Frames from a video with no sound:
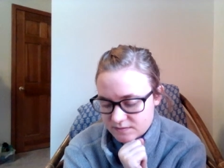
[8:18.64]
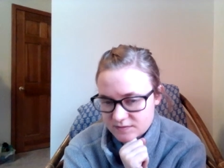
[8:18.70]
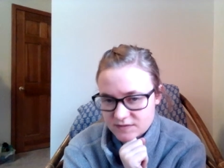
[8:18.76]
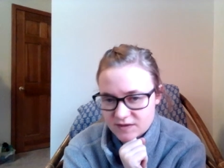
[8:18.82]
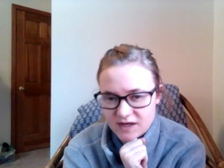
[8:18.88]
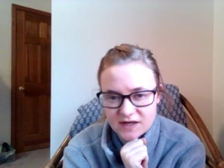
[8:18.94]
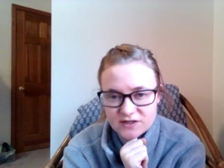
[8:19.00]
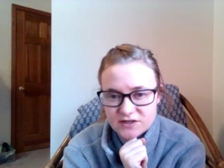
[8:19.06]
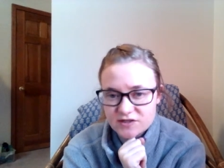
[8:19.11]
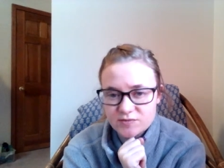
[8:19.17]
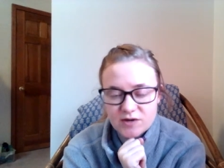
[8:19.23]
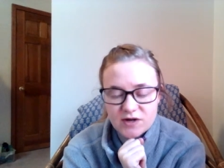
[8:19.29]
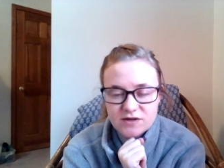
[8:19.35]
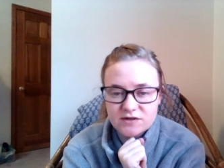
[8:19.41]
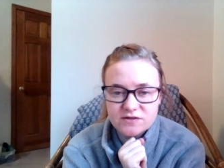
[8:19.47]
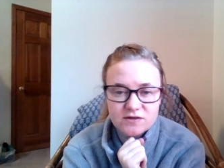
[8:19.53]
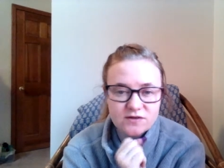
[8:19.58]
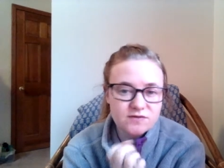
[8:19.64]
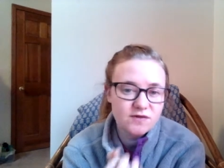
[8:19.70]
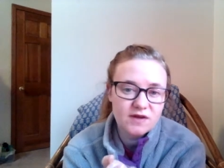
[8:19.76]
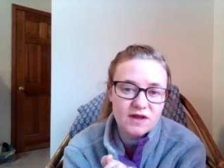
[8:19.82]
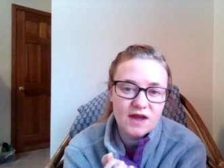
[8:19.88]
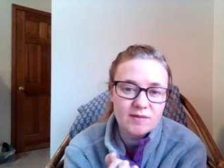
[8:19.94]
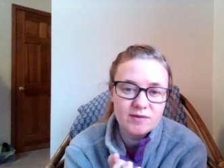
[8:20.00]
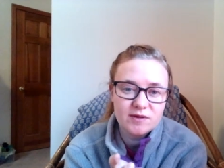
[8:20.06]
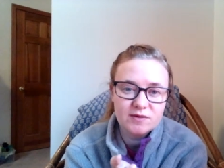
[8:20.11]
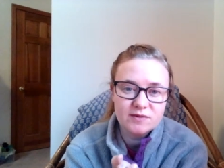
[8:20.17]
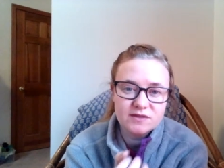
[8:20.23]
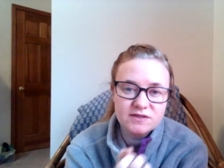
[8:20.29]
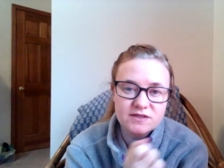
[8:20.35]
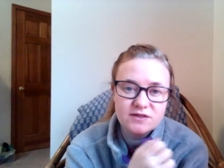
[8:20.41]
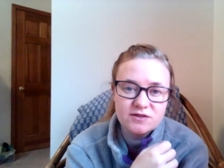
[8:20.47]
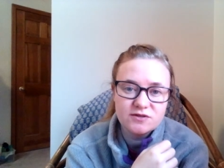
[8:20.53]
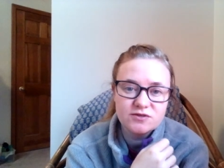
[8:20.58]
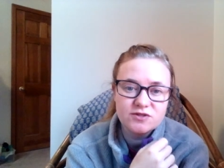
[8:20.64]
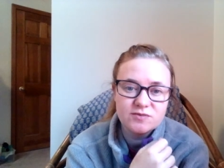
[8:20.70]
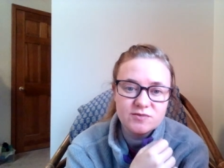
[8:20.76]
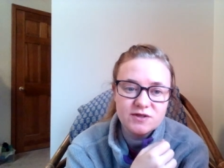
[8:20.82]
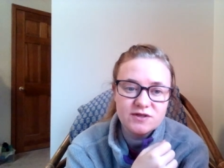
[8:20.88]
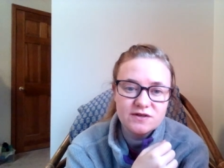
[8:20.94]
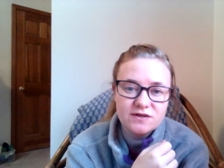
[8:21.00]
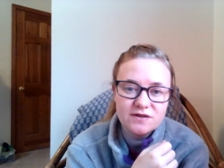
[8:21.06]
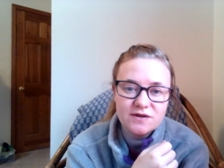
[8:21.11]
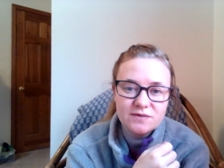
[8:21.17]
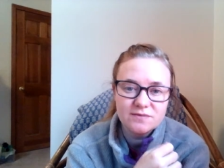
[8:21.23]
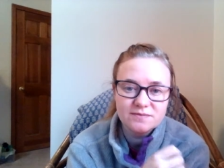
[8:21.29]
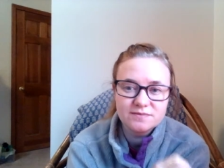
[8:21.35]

yeah, just practice those vocabulary words and you should be good to go.